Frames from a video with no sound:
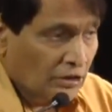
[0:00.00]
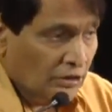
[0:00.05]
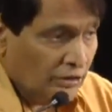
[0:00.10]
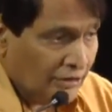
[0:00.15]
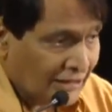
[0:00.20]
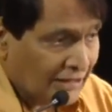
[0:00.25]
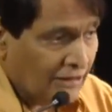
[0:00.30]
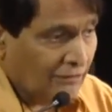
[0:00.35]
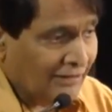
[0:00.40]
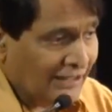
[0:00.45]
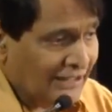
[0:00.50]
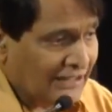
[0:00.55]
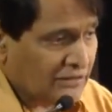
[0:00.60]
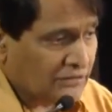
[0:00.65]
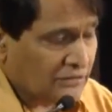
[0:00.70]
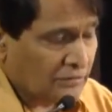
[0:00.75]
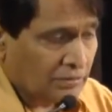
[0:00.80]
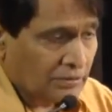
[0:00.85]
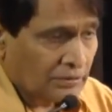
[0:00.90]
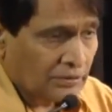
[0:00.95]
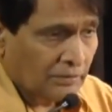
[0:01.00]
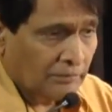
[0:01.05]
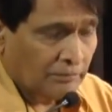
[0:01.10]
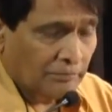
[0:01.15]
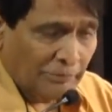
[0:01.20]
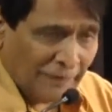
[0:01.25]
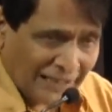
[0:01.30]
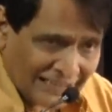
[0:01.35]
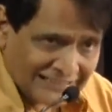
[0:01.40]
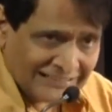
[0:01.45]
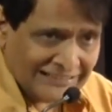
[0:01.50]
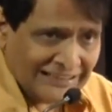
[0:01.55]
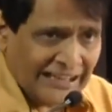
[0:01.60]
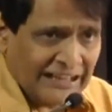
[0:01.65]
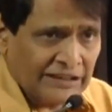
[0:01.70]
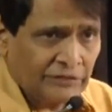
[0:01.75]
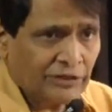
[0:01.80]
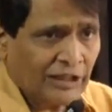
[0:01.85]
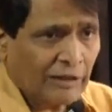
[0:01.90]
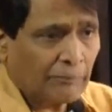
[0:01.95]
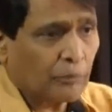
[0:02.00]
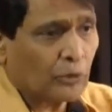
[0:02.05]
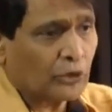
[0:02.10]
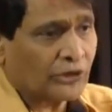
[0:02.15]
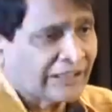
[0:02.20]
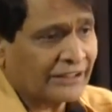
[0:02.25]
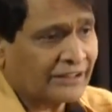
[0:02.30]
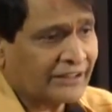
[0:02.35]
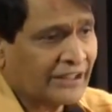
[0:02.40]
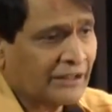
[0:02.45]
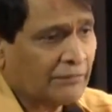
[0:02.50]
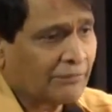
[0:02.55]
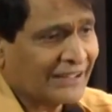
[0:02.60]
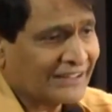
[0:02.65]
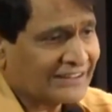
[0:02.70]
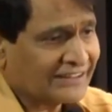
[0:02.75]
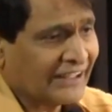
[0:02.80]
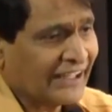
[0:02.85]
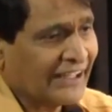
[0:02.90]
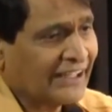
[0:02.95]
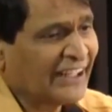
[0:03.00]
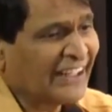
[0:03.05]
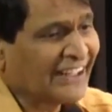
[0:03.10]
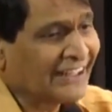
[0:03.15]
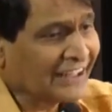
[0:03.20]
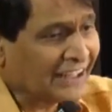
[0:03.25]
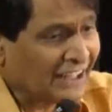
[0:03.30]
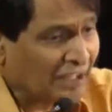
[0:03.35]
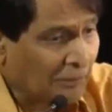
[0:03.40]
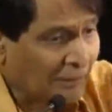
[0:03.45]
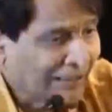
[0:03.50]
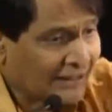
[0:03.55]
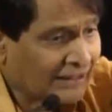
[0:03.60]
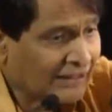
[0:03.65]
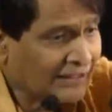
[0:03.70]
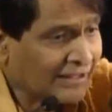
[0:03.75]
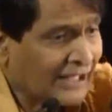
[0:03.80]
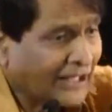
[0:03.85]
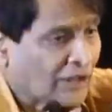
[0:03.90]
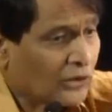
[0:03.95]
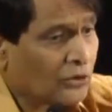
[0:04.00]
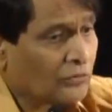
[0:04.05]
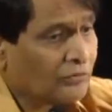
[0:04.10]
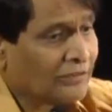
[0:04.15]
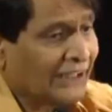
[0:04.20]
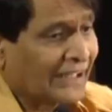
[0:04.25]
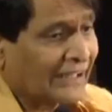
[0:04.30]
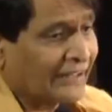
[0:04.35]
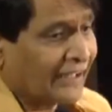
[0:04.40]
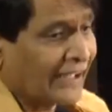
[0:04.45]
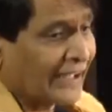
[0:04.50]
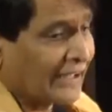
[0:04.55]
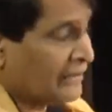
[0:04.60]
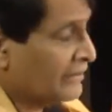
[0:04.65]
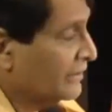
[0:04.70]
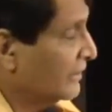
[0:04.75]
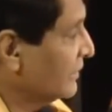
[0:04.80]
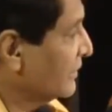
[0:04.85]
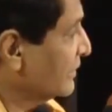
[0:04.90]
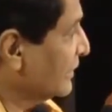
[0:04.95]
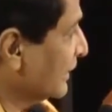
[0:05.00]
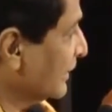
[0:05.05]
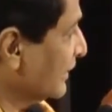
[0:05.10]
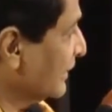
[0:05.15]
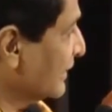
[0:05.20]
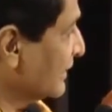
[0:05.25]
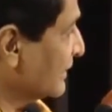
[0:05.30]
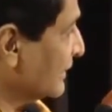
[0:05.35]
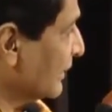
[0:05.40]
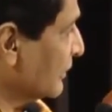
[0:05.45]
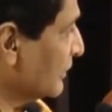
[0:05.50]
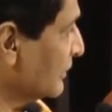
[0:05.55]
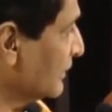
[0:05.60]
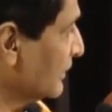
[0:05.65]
Railways baseline we are protecting by saying incremental cargo will attract certain discount.